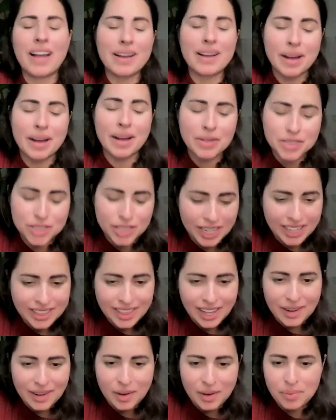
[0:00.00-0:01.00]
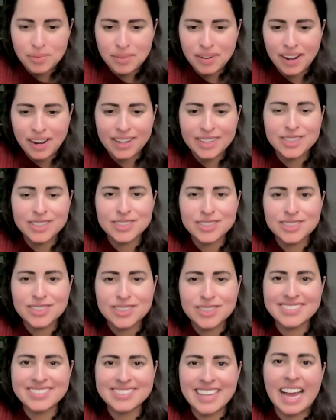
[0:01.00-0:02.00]
I wish I had that.
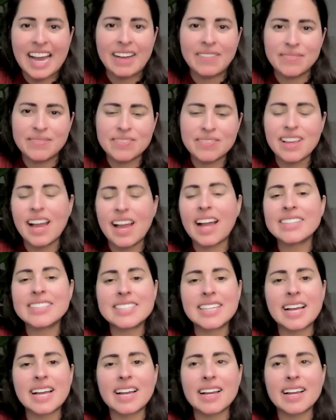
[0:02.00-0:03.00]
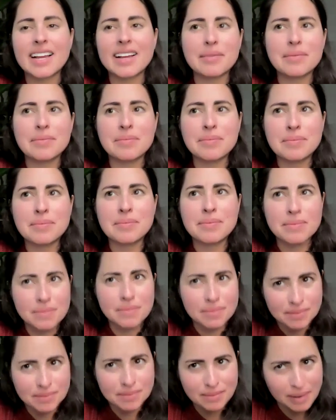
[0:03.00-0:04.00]
Yeah. I'd say
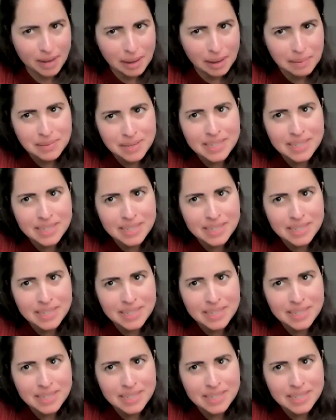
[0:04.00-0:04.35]
my